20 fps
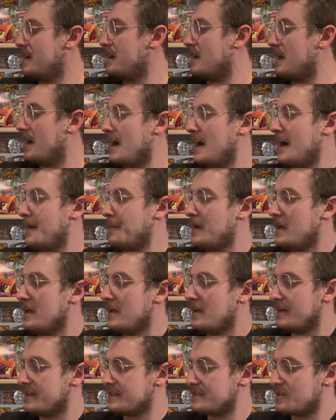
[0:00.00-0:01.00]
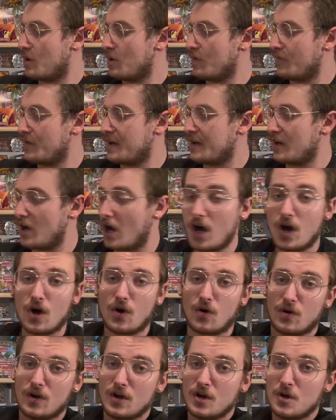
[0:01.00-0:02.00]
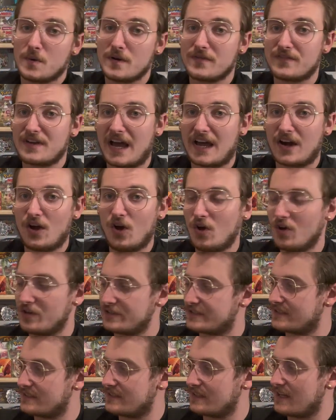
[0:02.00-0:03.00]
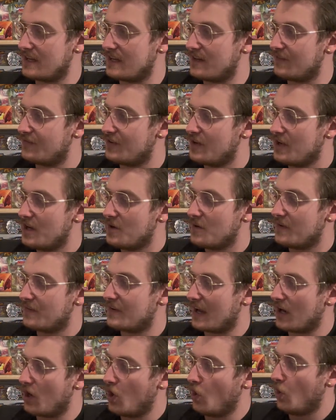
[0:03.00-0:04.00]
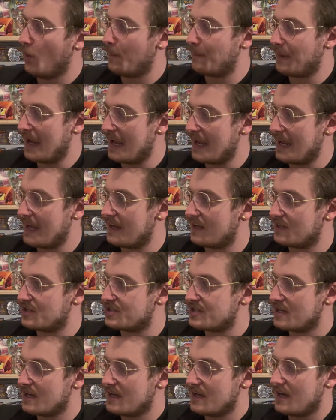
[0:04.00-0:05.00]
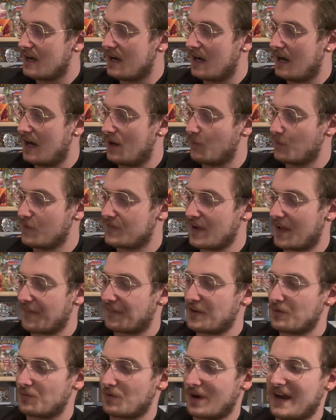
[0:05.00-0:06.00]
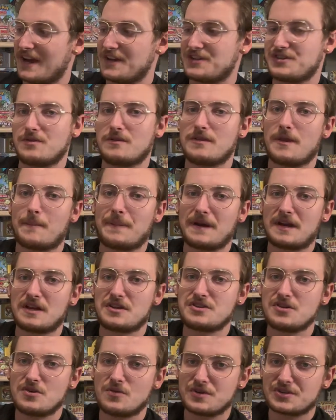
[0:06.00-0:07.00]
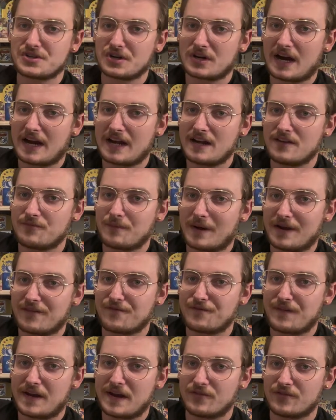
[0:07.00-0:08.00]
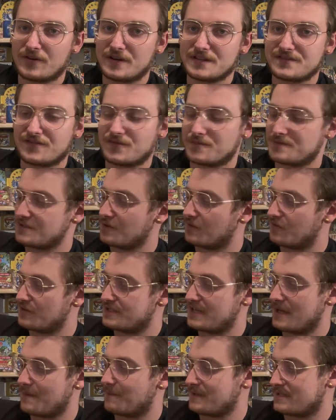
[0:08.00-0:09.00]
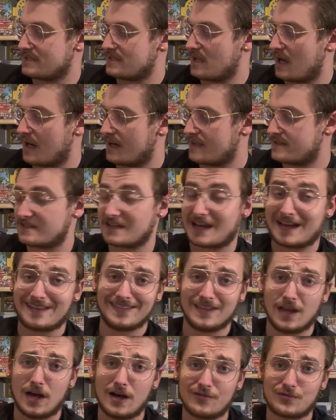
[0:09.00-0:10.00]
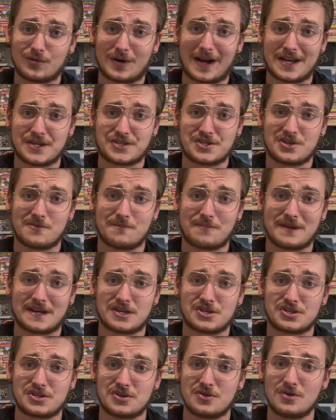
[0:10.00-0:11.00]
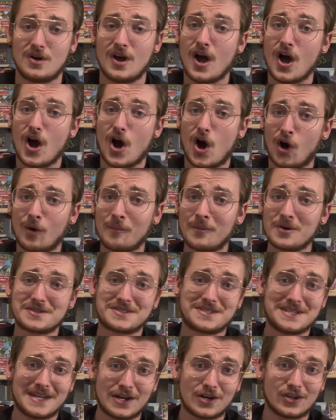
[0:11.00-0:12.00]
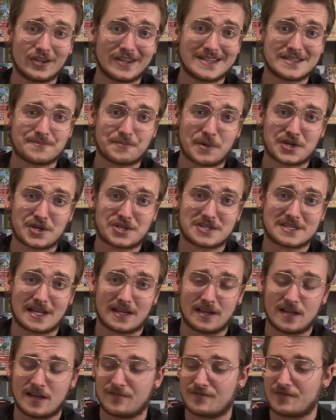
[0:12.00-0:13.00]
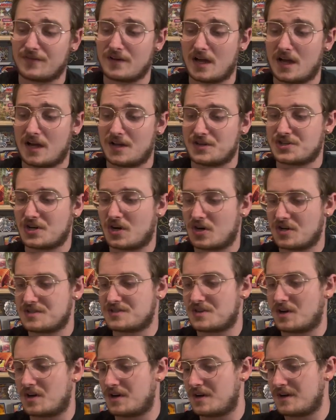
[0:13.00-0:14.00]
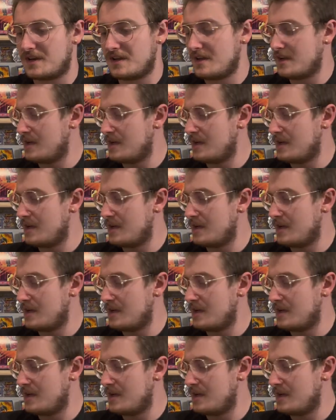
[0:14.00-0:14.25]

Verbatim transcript: Um, let's go over here. Oh, we've got a whole sleeve. We've got a whole page. Um, we've got the Raichu and the Pikachu, which are kind of my favorites from Silver Tempest. Honestly, I love Raichu and Pikachu almost nearly as much as I love uh, Charizard.